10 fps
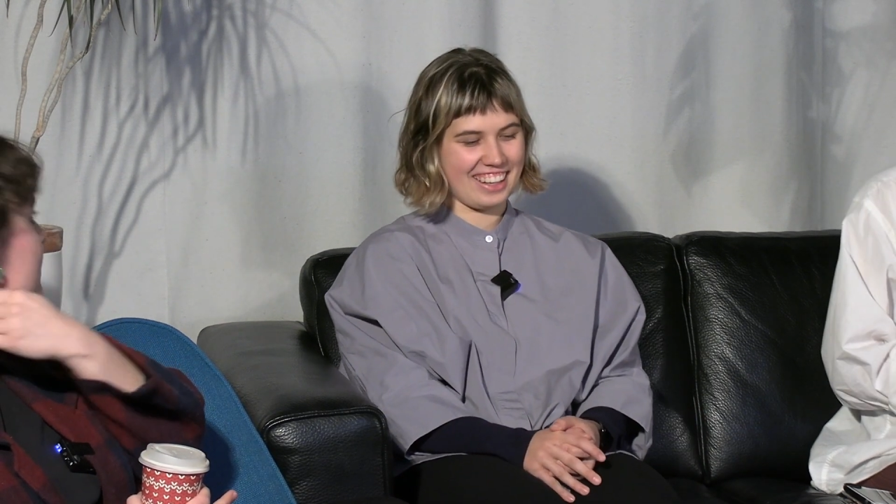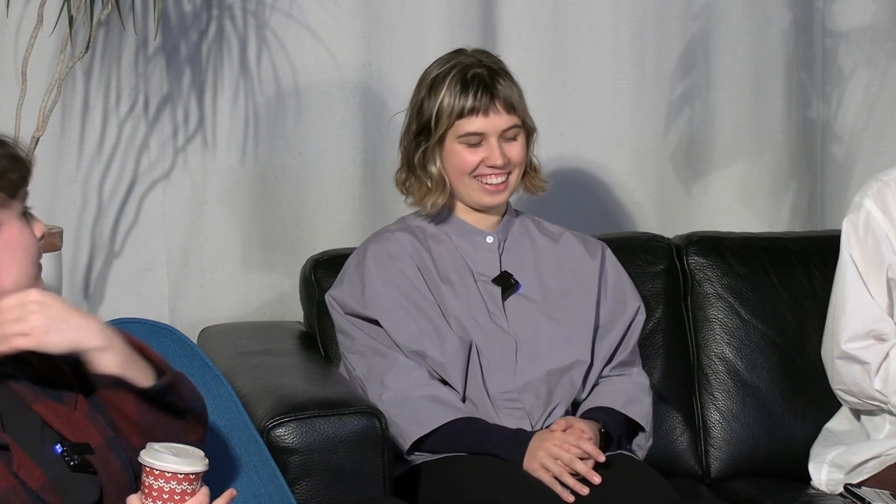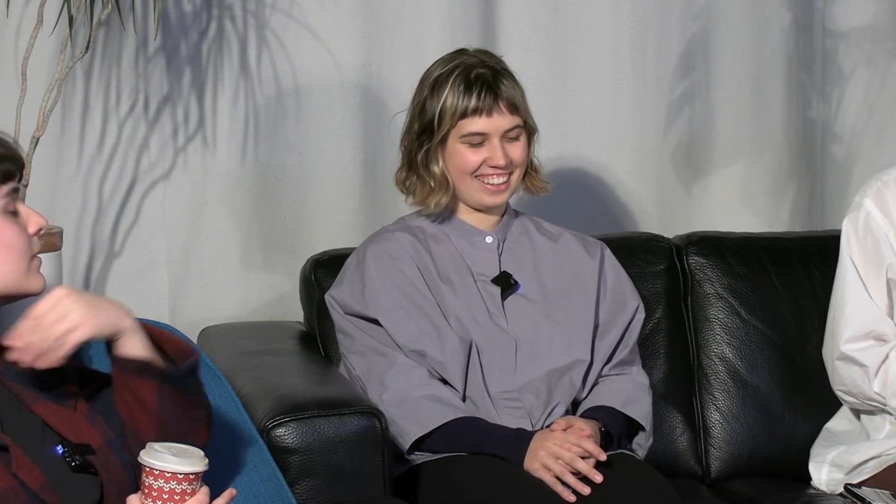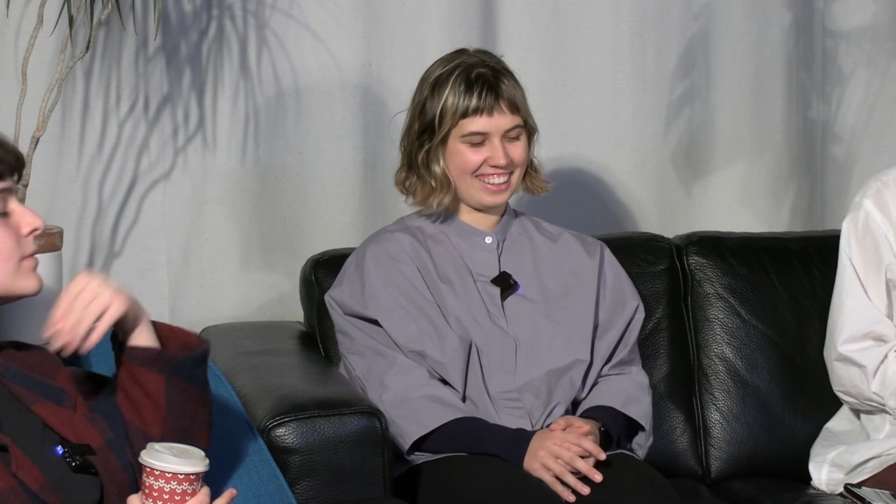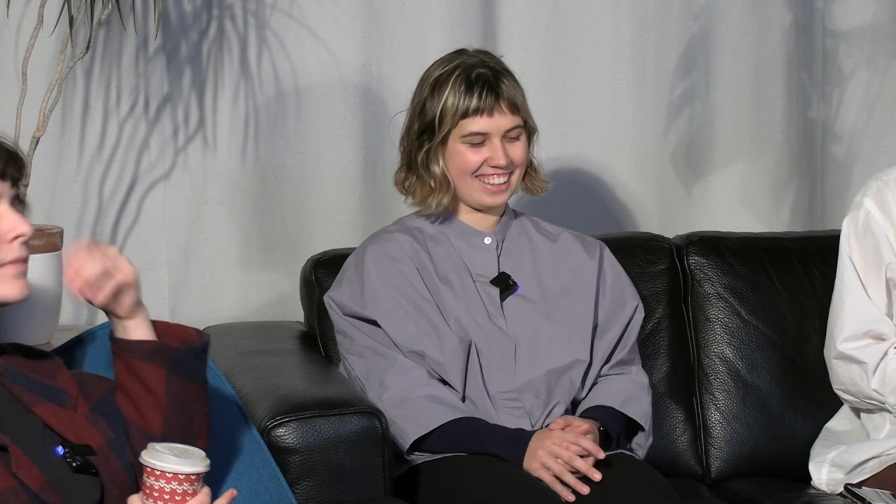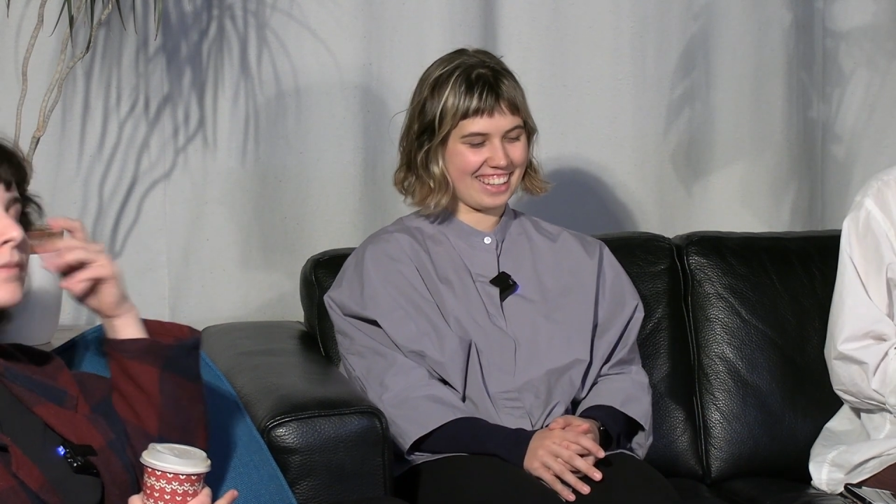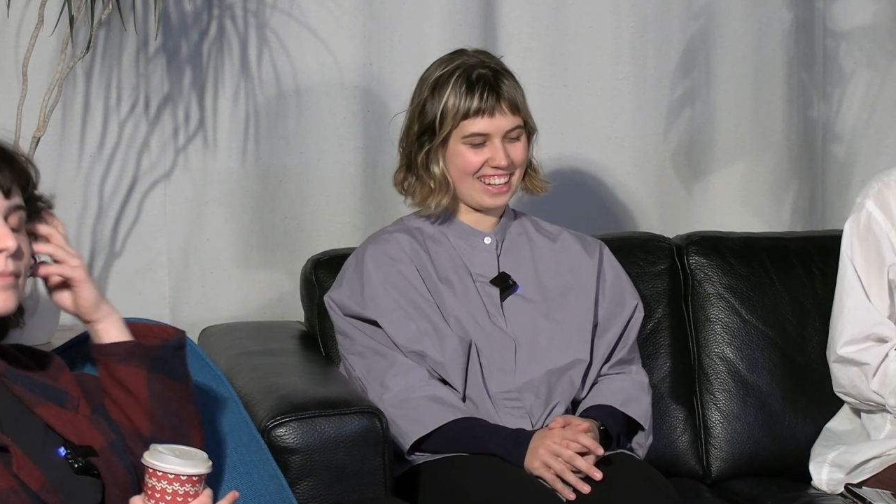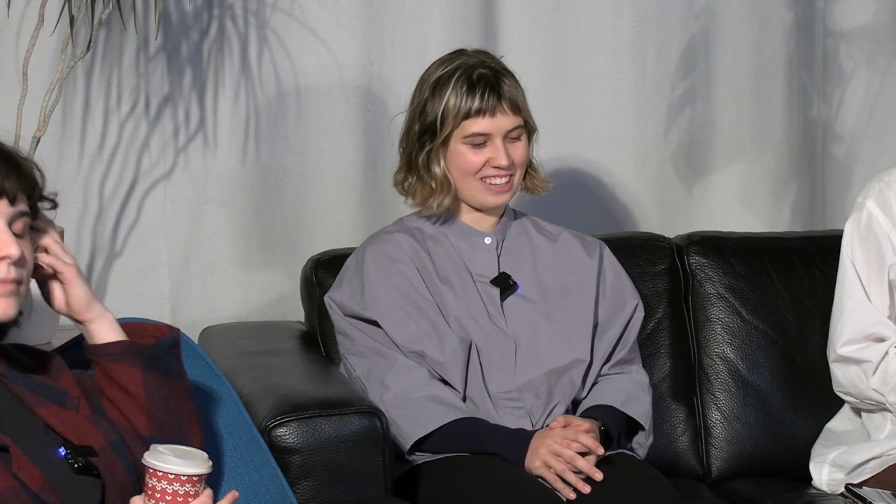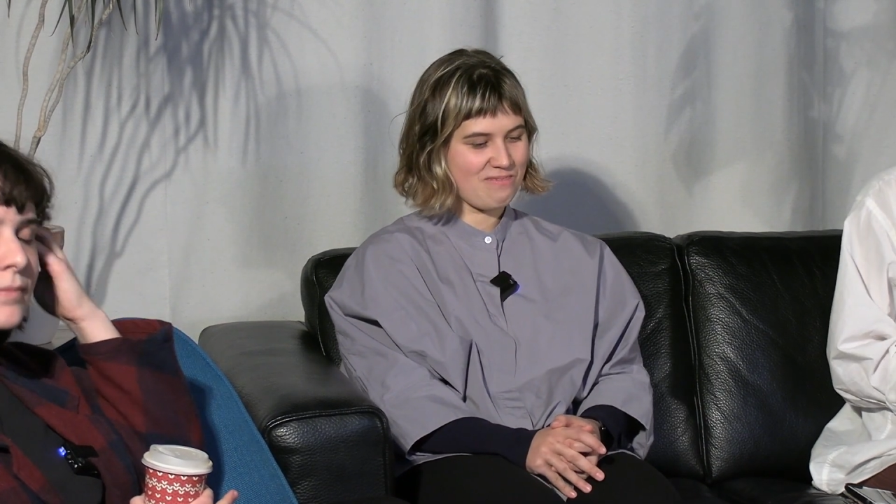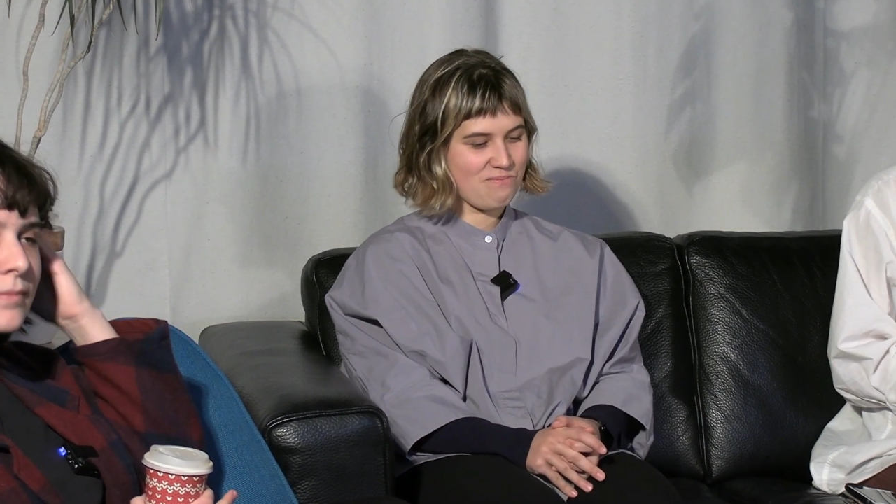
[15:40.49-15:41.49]

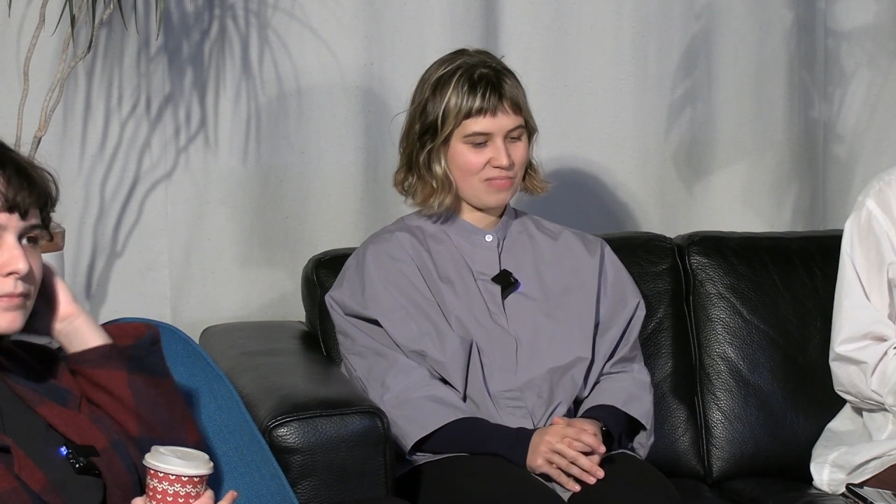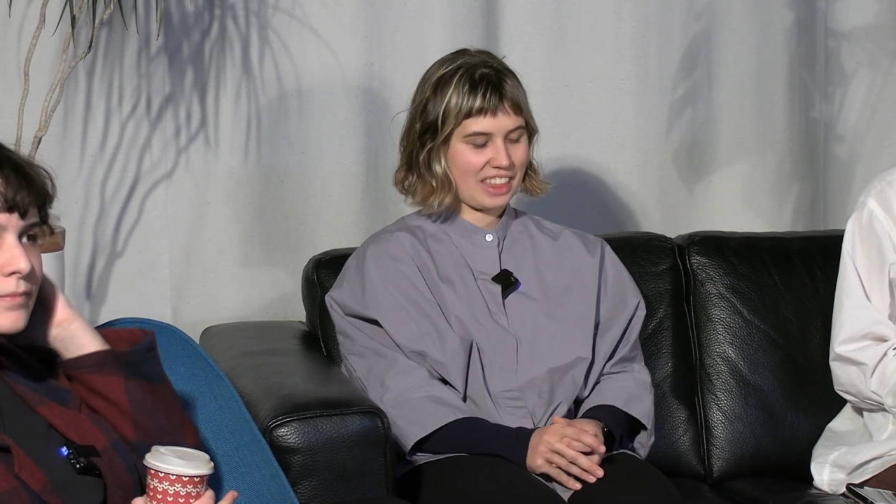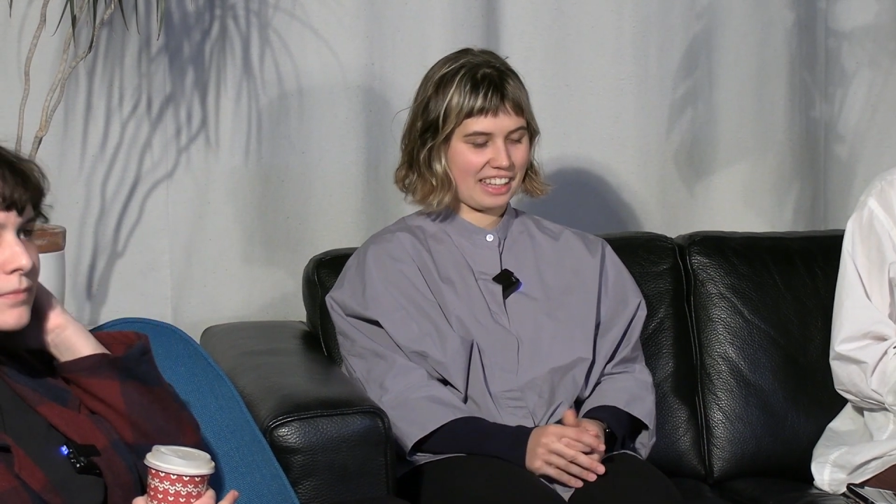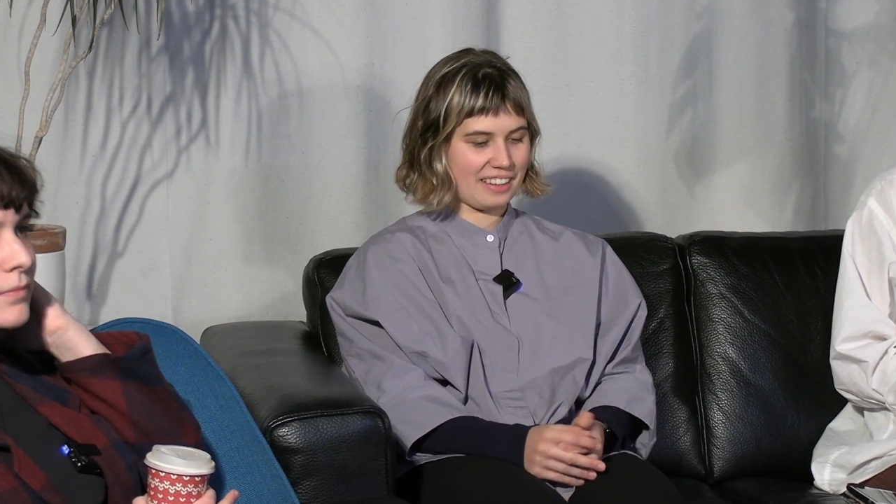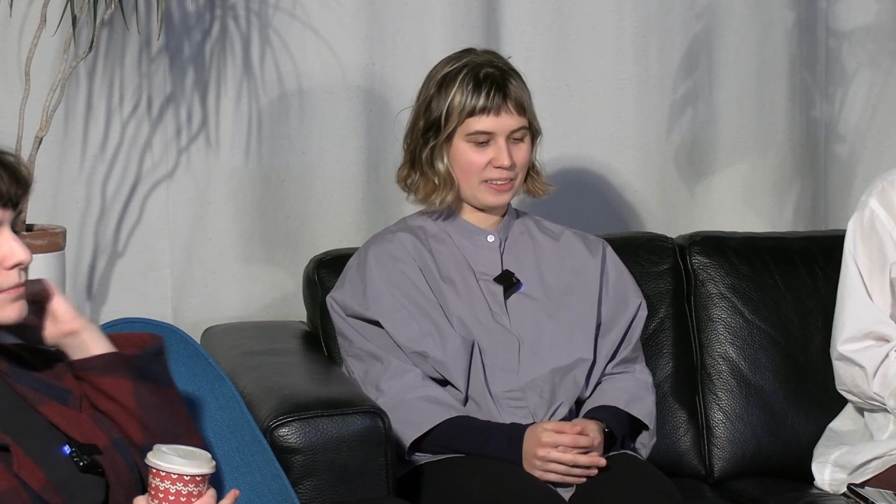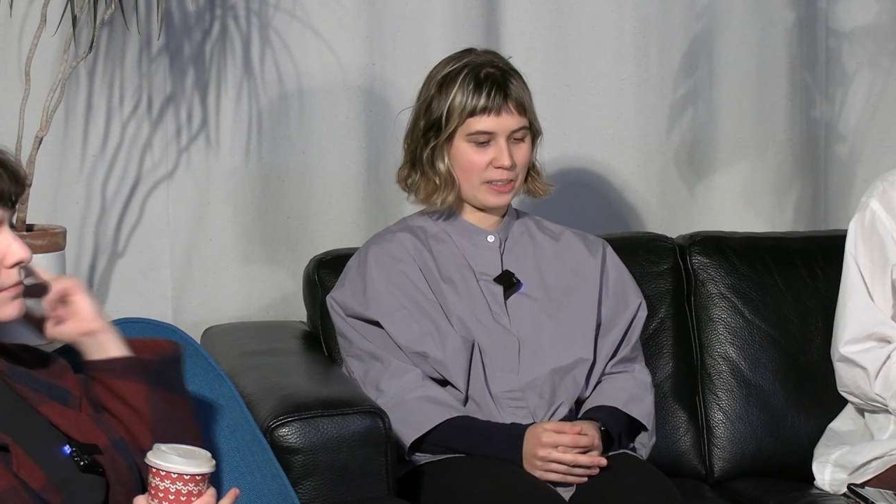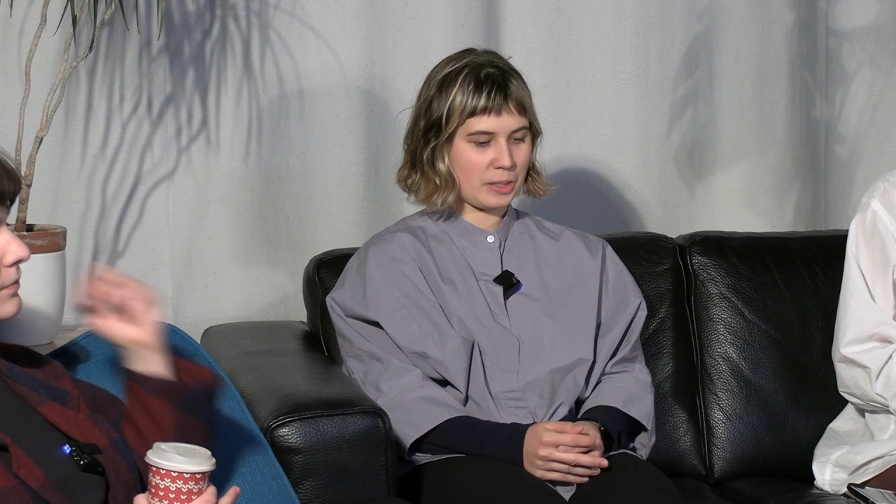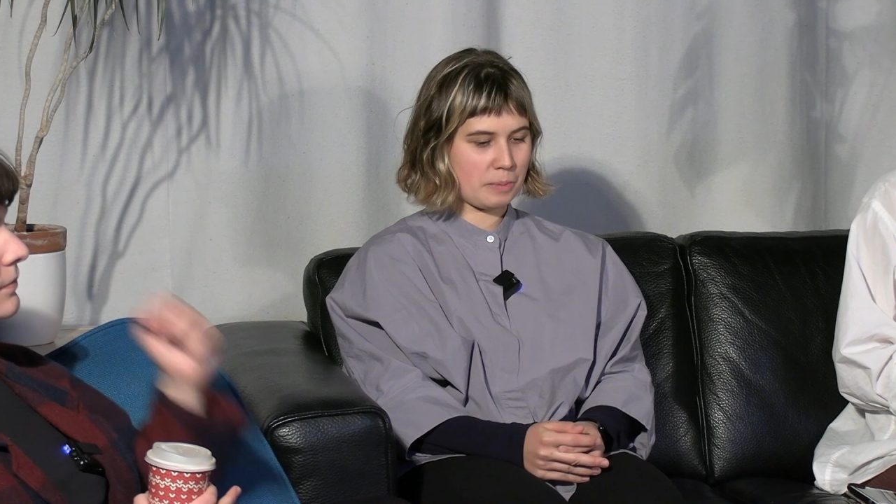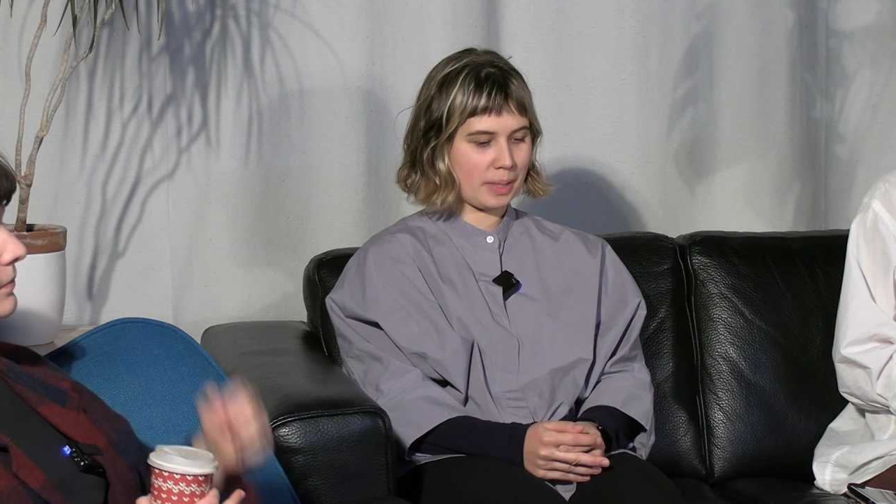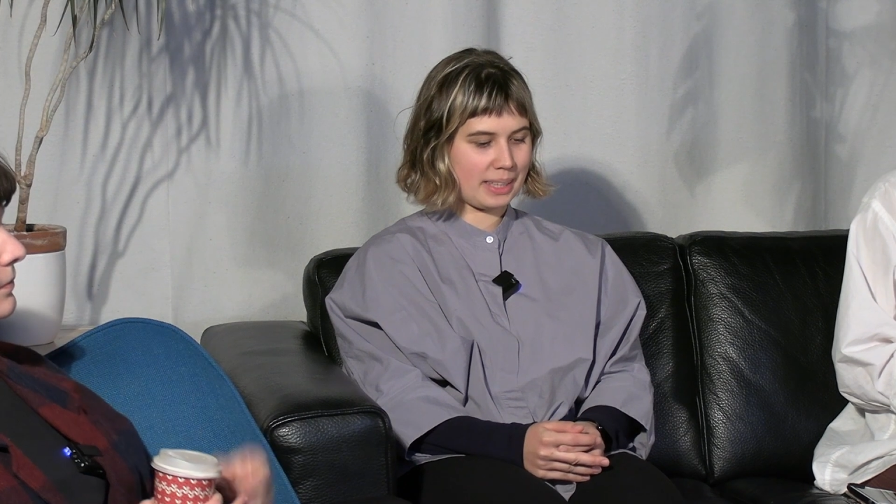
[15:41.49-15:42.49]
There
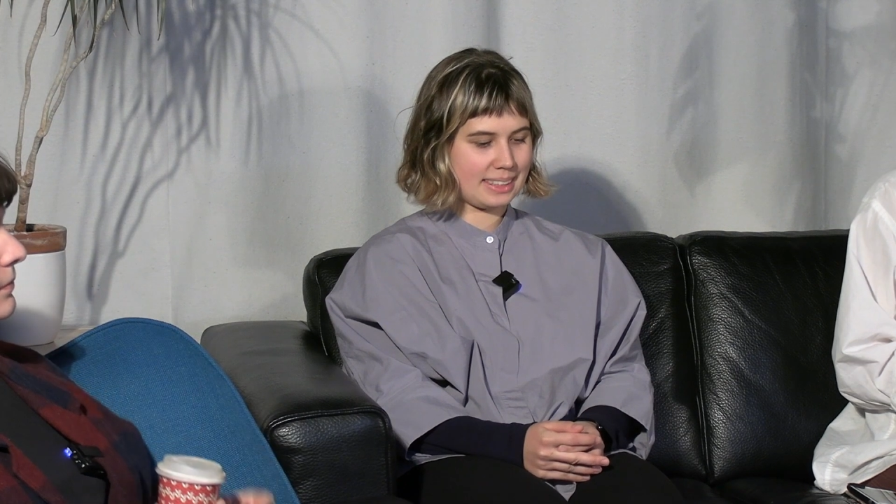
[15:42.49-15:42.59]
I